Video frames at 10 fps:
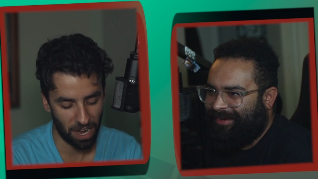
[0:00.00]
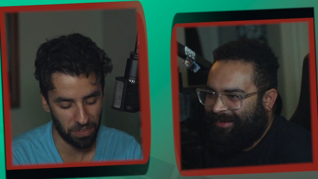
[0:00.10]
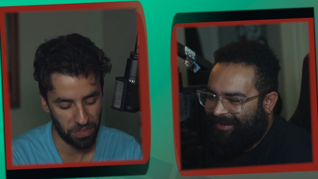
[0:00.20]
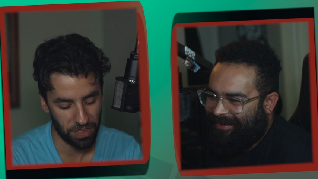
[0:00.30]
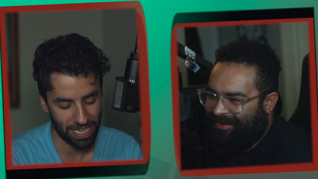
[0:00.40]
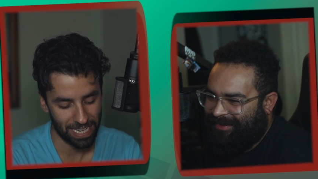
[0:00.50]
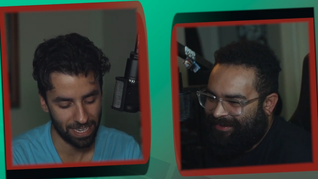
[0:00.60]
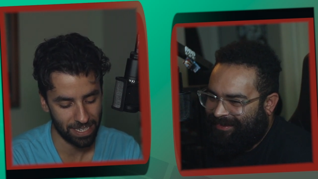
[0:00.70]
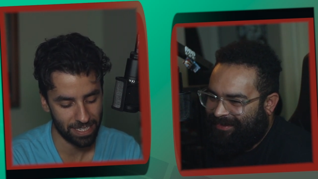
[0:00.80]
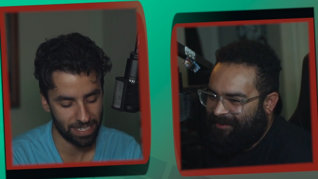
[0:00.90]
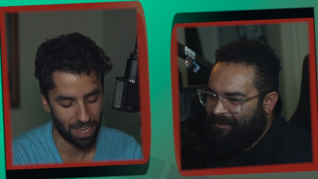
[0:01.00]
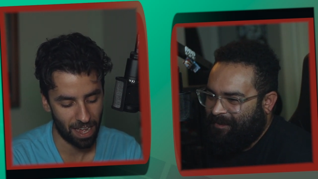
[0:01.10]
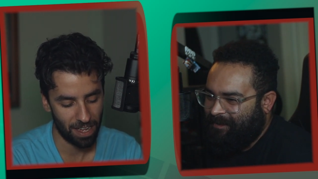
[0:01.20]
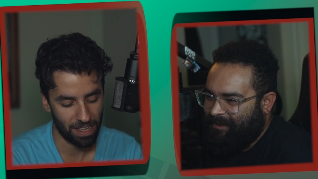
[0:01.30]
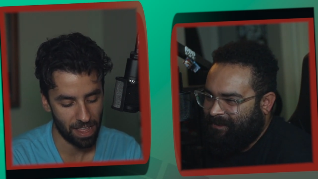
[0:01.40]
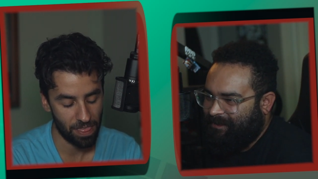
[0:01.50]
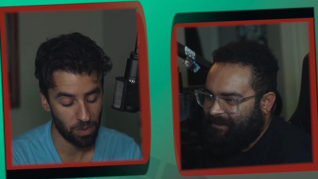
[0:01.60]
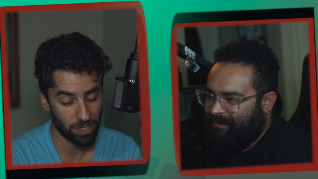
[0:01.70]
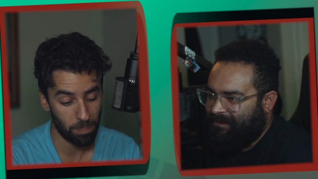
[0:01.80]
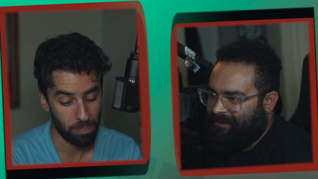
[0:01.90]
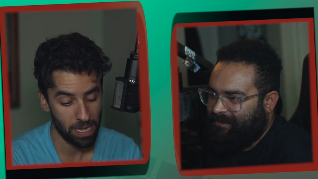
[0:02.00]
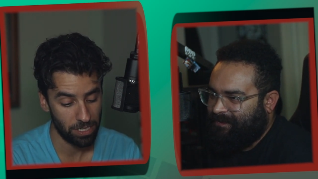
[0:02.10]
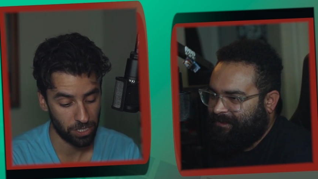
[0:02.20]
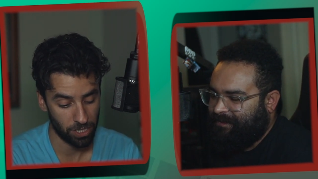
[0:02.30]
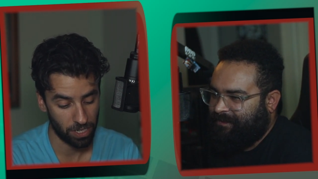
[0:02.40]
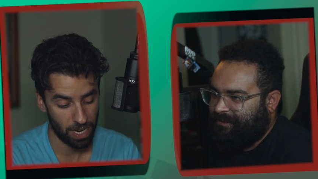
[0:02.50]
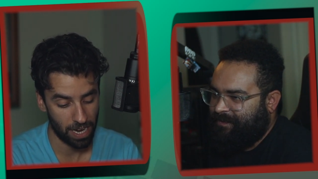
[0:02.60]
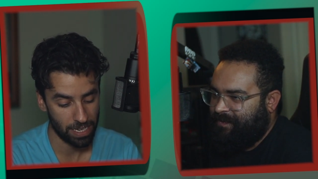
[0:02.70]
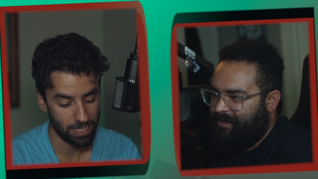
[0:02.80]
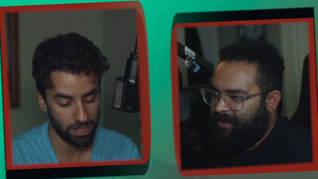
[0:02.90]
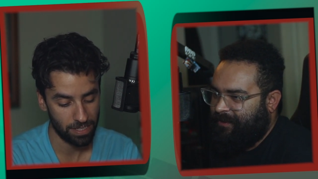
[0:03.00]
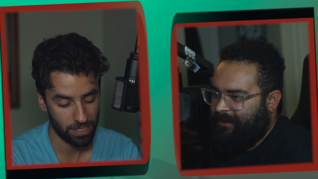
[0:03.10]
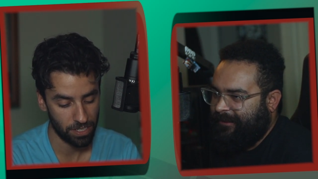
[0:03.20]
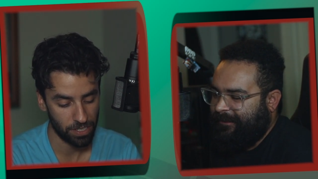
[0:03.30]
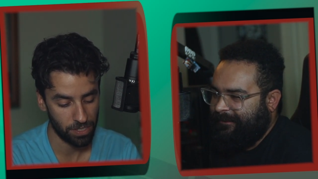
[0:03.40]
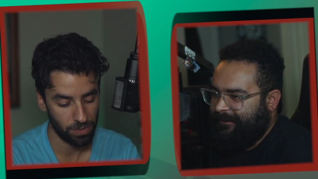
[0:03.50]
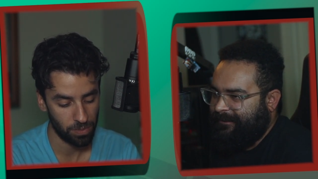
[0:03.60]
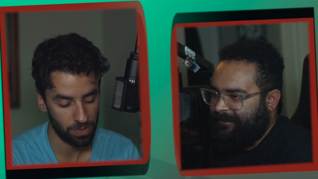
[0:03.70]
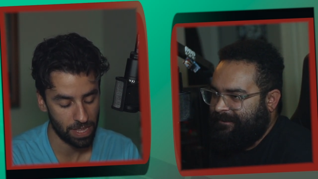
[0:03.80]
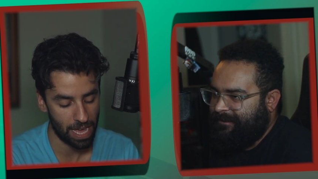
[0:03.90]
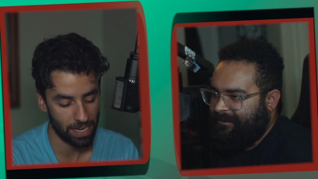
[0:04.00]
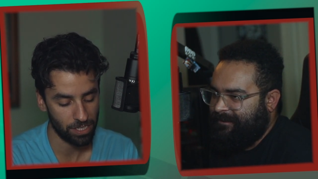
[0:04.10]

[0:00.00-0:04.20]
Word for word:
Speaker 1: other thing is, uh, there was a picture, and I sent this to you that